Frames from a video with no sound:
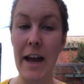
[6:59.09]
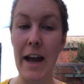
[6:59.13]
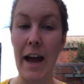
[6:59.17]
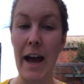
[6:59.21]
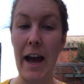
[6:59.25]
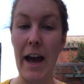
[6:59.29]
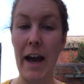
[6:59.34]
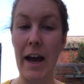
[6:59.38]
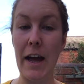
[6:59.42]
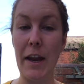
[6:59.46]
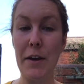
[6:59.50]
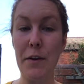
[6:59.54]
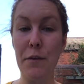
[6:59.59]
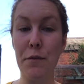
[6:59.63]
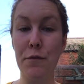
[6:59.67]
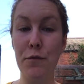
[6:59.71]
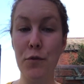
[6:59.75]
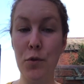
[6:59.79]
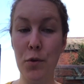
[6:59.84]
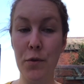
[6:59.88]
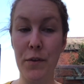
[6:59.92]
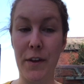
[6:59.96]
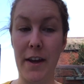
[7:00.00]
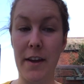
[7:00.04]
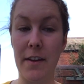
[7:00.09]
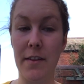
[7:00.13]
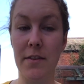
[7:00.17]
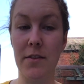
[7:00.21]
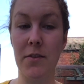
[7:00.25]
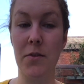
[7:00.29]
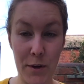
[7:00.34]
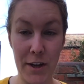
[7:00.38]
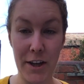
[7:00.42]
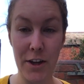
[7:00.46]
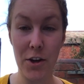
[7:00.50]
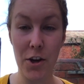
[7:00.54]
And for this,
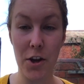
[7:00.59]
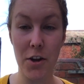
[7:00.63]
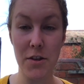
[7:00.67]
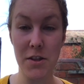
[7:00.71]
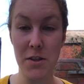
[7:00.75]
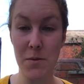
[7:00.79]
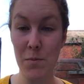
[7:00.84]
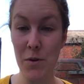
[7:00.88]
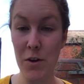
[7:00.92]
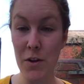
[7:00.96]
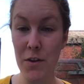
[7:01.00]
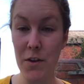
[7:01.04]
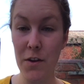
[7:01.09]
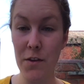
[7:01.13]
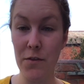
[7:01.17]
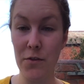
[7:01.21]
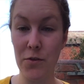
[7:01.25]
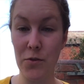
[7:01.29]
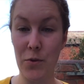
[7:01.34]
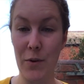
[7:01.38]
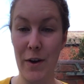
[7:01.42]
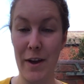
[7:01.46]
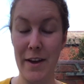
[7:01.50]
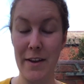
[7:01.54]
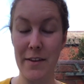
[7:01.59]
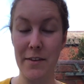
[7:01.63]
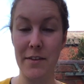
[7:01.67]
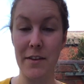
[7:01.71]
we are going to put those squares